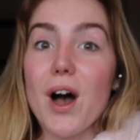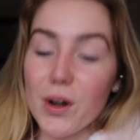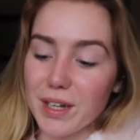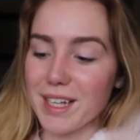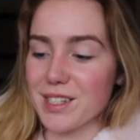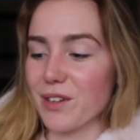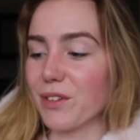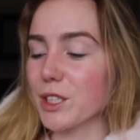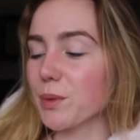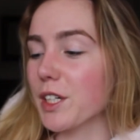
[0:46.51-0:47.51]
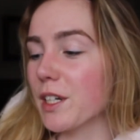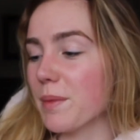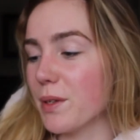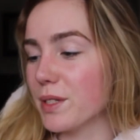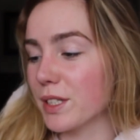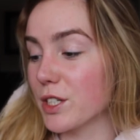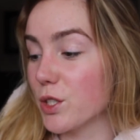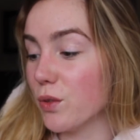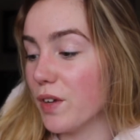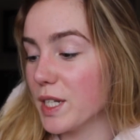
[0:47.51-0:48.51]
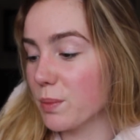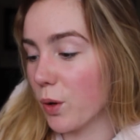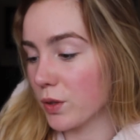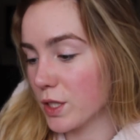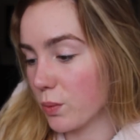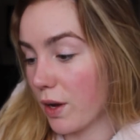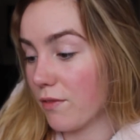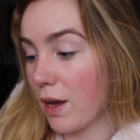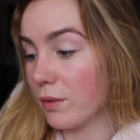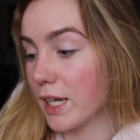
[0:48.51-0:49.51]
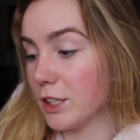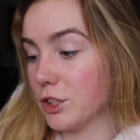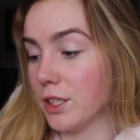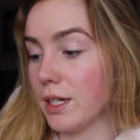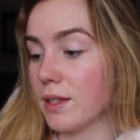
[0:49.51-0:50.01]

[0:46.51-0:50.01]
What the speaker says: Okay, so first we're going to be using the Too Faced Born This Way foundation,